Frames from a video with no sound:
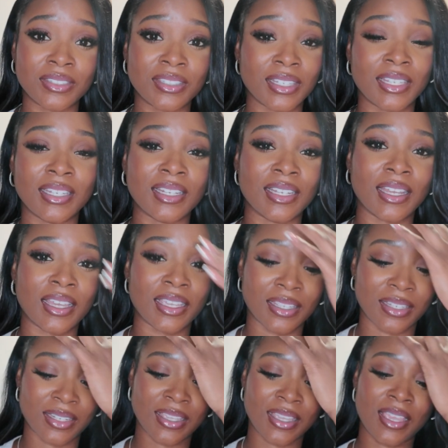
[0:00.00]
Delina line.
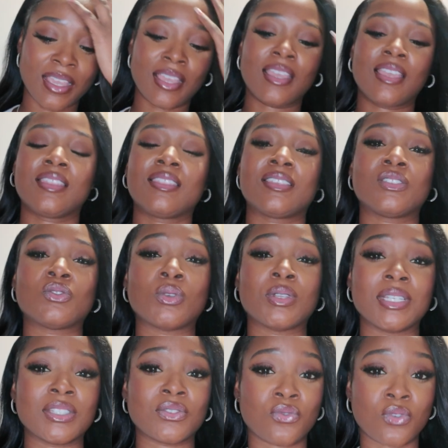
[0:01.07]
This one
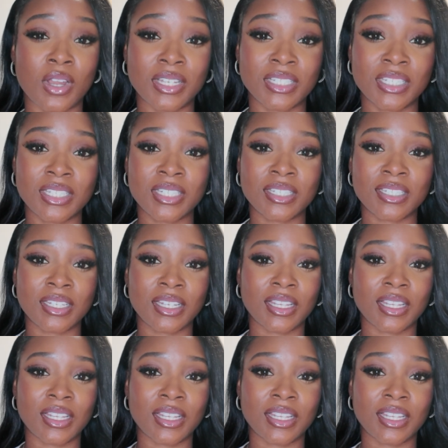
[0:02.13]
is fresh.